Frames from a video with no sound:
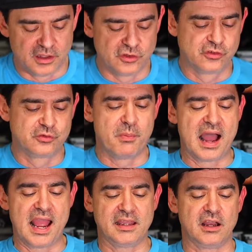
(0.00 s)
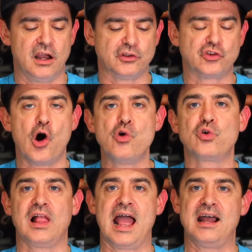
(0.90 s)
This is my
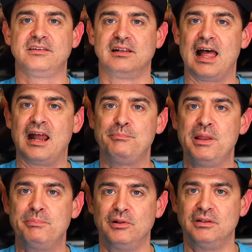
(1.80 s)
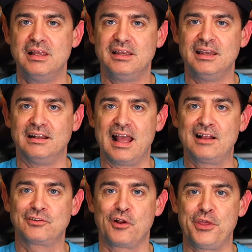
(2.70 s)
Toklat. A lot of people in
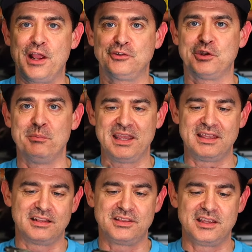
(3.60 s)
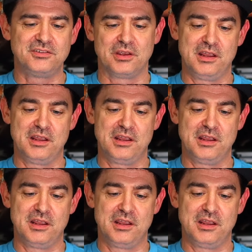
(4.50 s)
Alaska, thanks to me, get these.